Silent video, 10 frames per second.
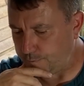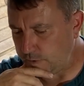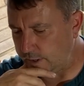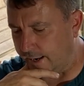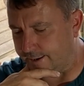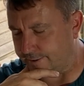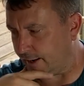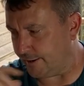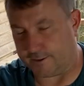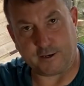
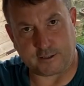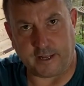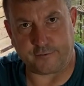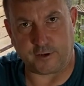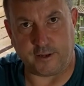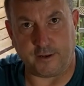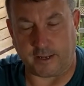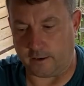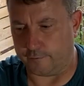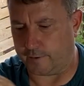Anything that's left, and they
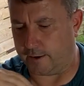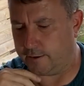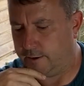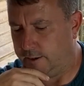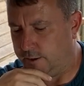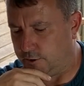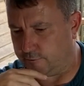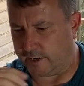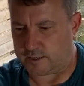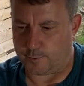love that
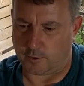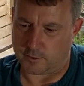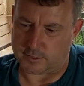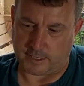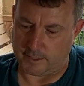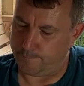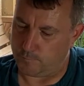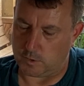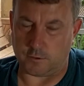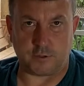direct. But like I say,
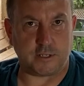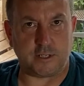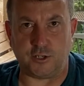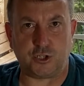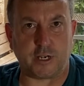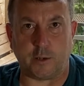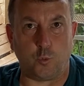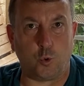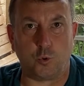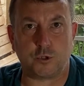use this in your chicken
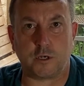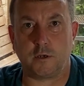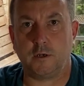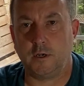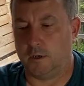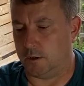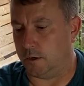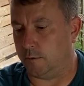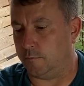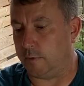water.
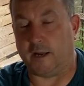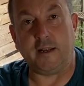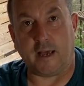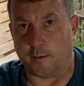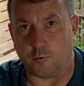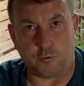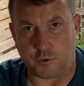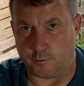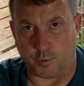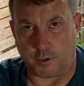Any animals, you
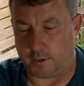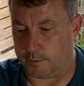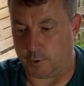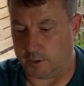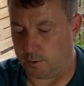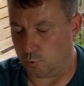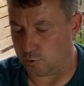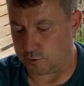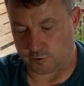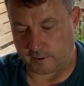can put it in the water.
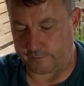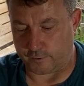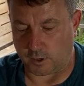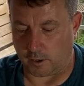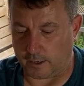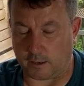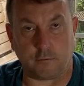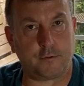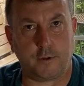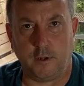It's great for gut
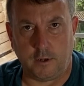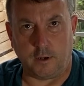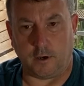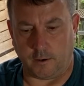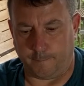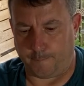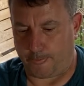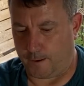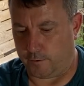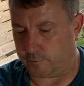health, and
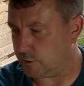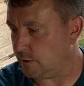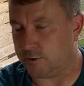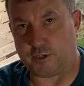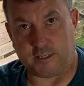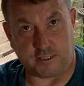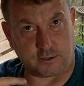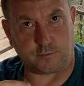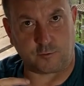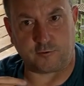obviously the cheese is
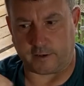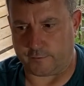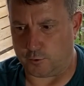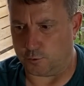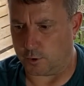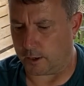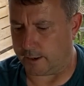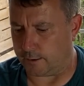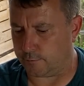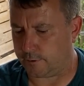great for your gut
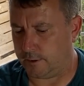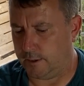health.